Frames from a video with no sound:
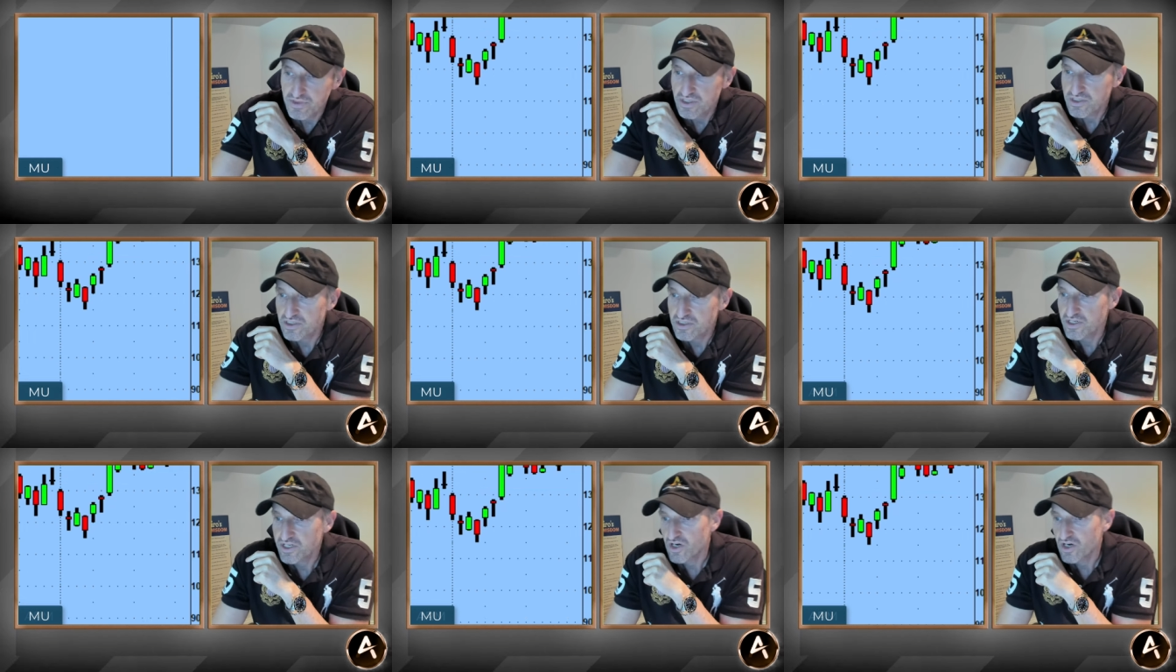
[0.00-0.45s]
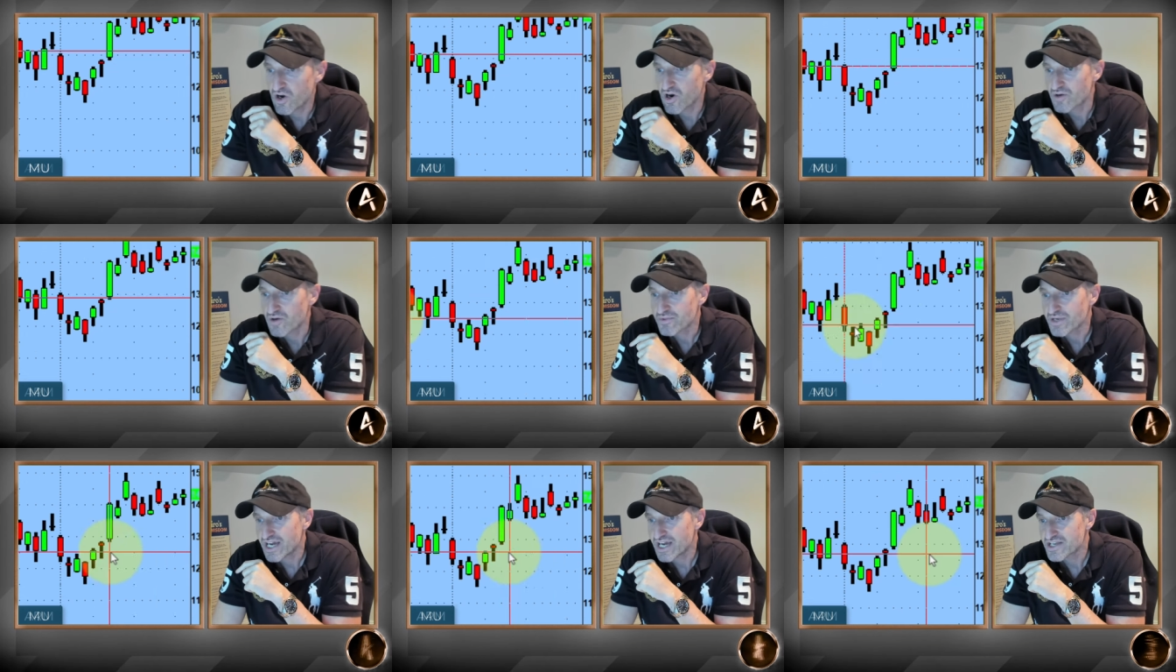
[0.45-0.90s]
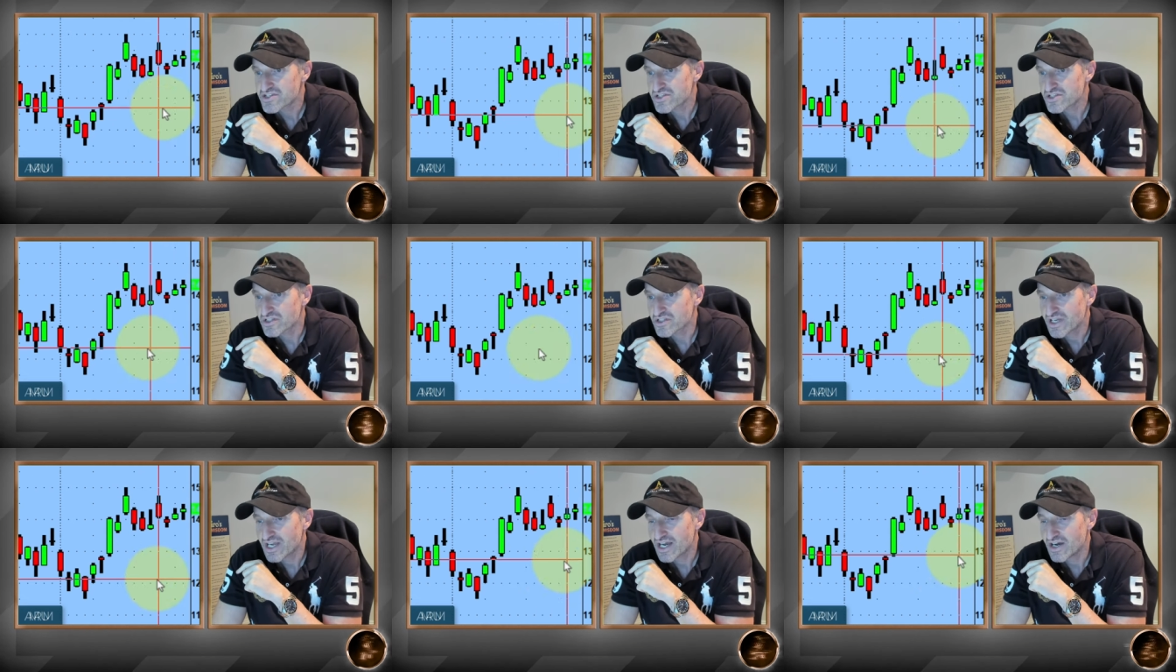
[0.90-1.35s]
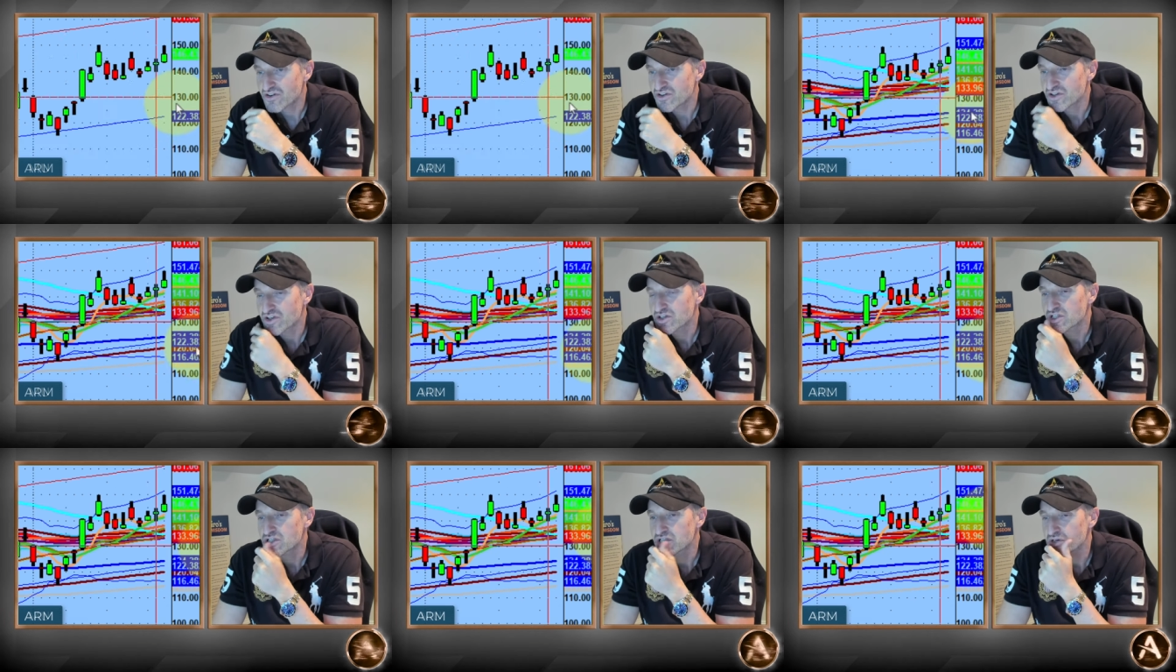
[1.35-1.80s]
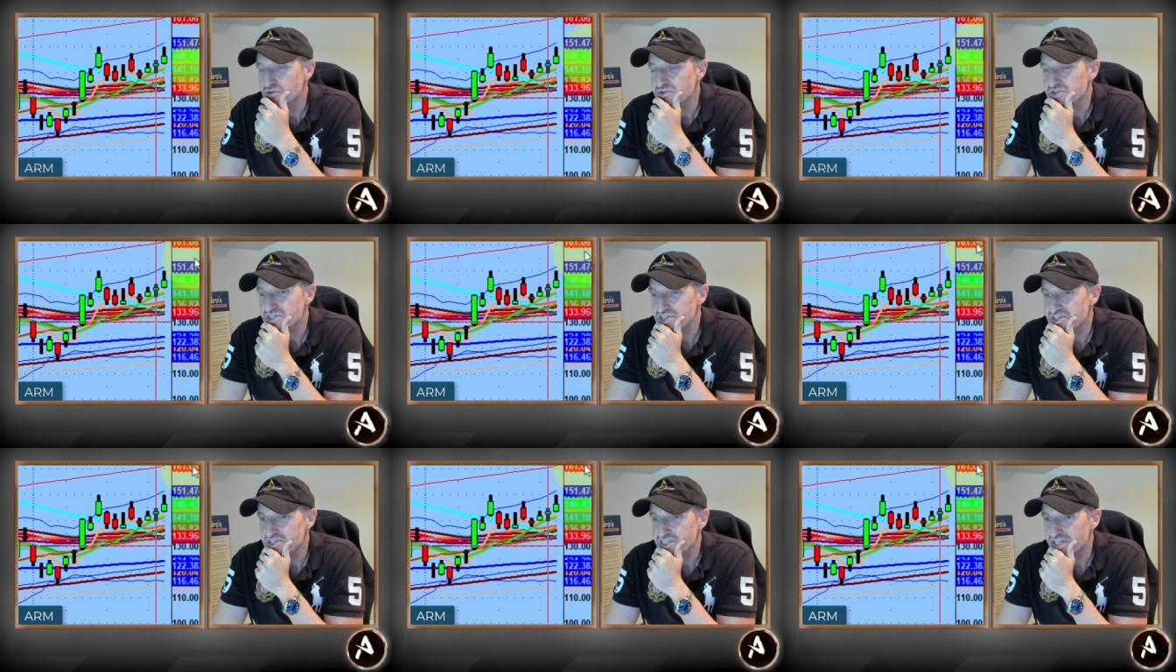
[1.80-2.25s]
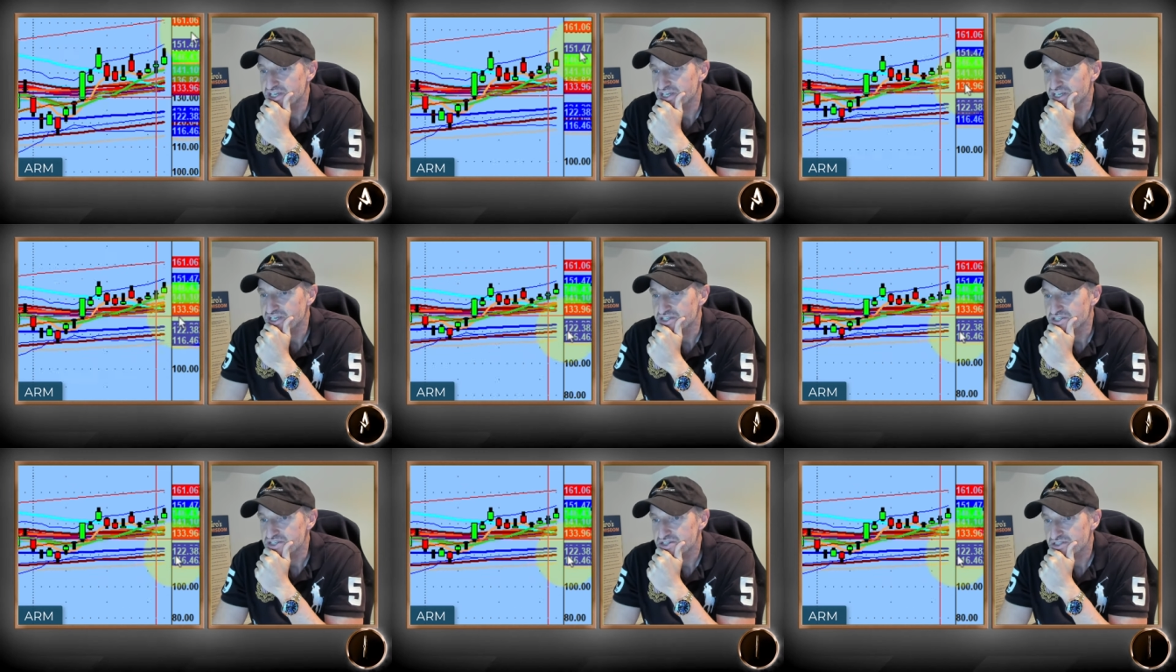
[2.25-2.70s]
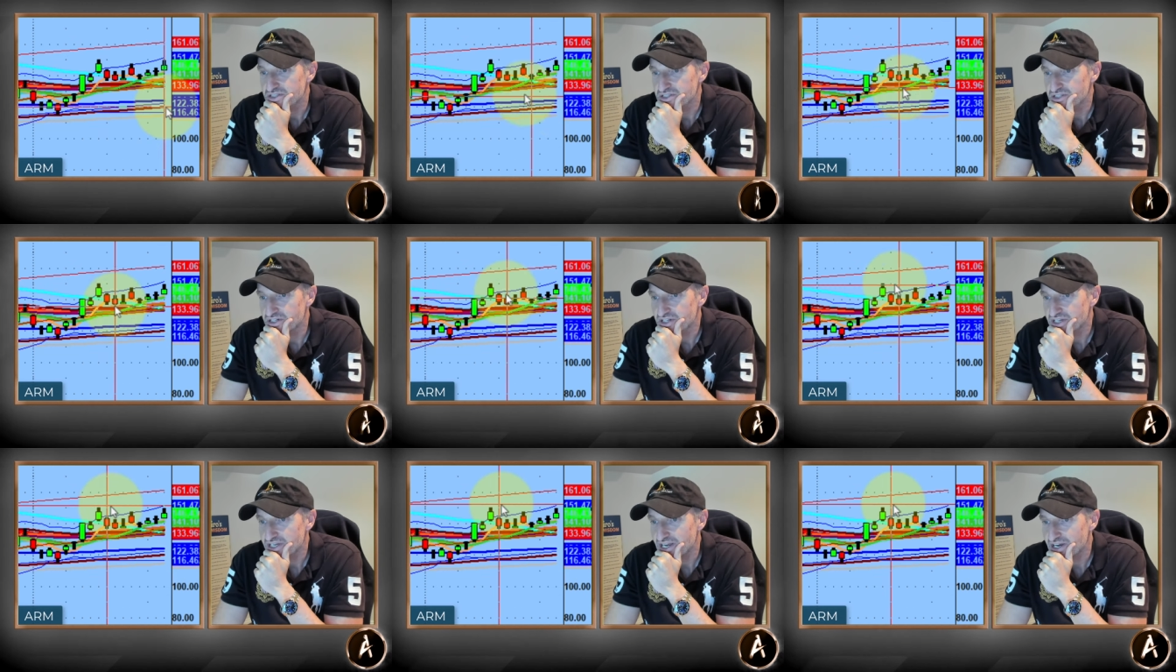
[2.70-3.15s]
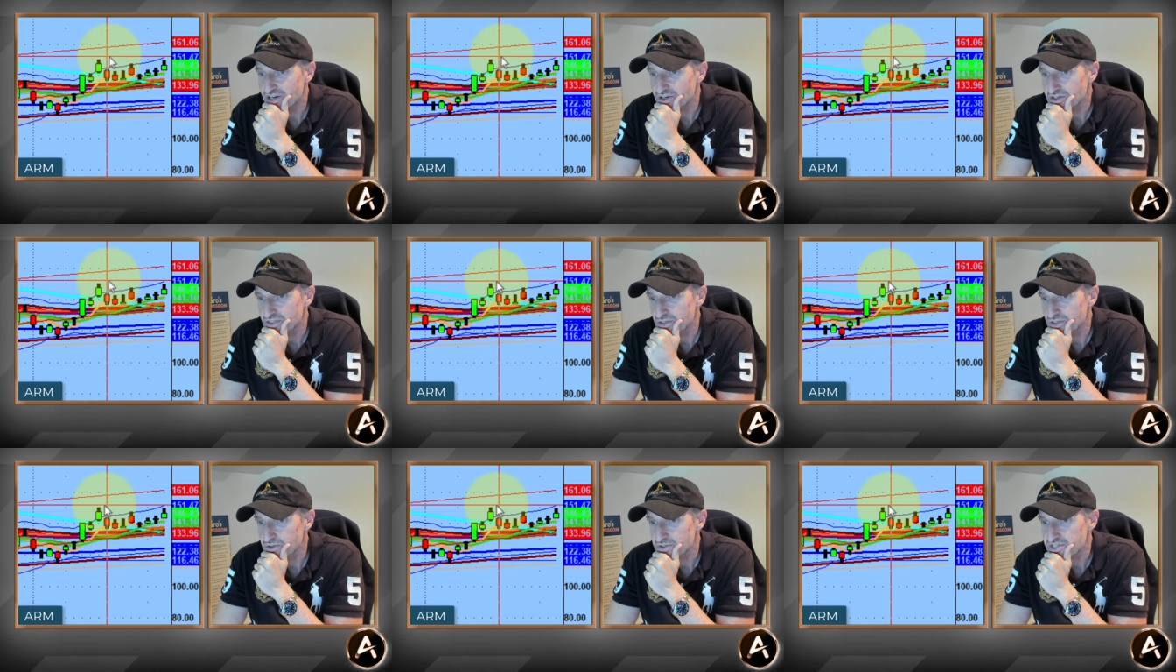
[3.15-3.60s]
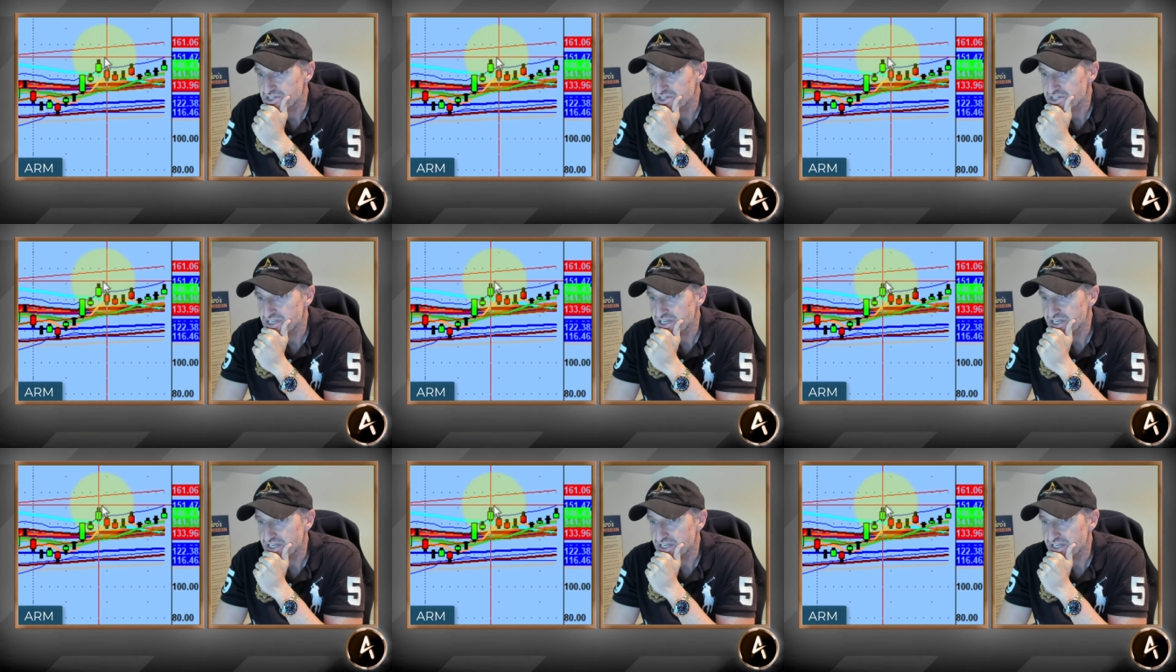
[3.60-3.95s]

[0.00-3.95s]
Look at arm, guys. Look how close this thing is. Look how close this thing